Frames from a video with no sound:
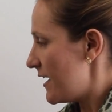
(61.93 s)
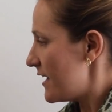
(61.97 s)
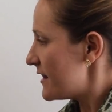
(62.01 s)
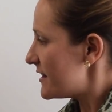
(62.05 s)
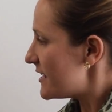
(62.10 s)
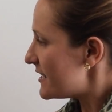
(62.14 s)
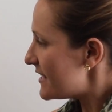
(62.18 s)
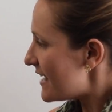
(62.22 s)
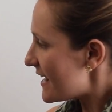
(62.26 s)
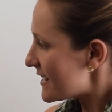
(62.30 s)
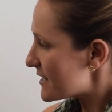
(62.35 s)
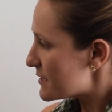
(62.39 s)
The
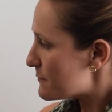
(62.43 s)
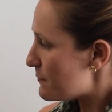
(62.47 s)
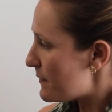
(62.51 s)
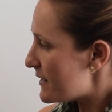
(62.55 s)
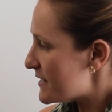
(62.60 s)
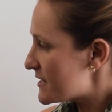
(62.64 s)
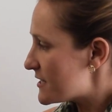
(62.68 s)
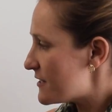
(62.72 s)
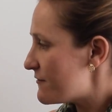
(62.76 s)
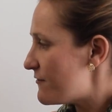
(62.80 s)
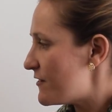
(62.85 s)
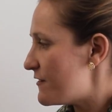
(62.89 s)
next
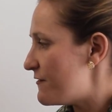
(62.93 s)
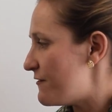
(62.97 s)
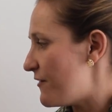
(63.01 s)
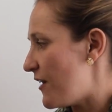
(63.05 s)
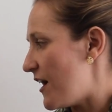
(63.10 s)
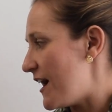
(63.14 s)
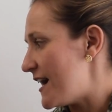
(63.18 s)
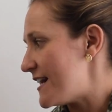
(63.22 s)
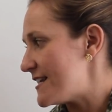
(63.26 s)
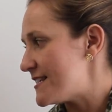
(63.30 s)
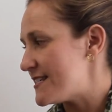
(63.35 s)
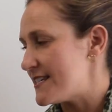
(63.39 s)
piece of
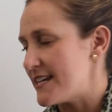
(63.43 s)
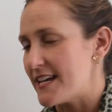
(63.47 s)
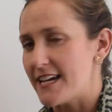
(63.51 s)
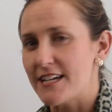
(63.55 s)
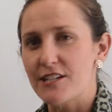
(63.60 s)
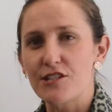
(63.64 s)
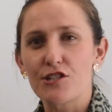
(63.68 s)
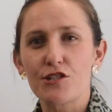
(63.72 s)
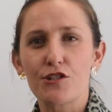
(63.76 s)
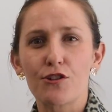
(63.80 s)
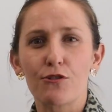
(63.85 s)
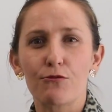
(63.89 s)
advice
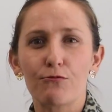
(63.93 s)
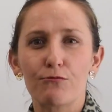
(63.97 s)
is to